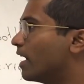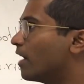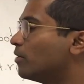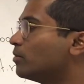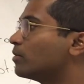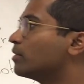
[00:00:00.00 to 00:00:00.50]

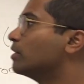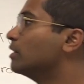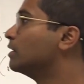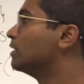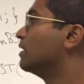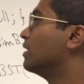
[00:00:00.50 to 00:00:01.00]
Now,
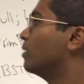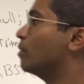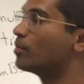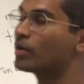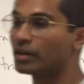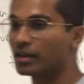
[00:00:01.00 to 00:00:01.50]

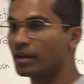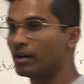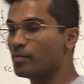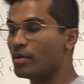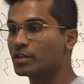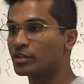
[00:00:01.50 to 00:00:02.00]
remember I,
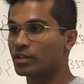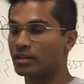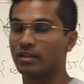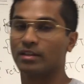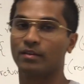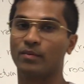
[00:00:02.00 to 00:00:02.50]
I
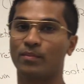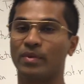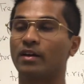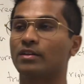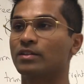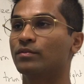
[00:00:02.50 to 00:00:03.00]
mentioned
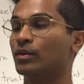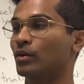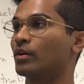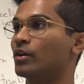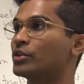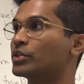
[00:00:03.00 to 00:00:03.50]
because of
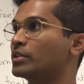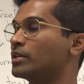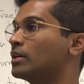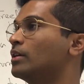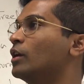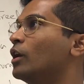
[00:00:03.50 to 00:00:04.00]
the
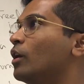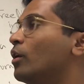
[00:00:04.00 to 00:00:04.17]
recursion,